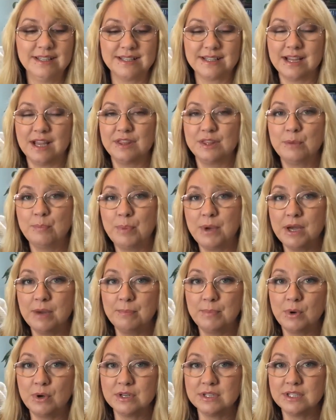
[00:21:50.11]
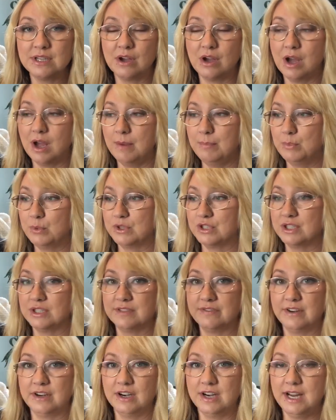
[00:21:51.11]
It's got the pump on top, which is
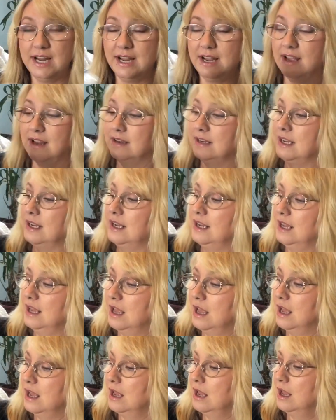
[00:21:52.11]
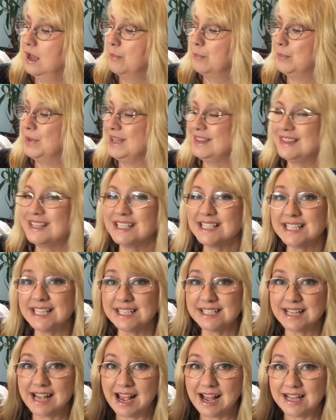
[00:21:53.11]
very handy, but this
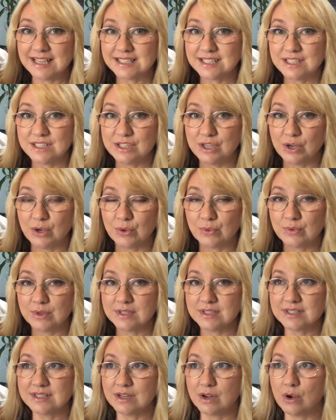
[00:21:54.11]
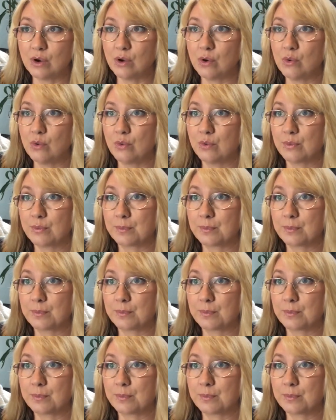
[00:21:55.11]
is acetone, so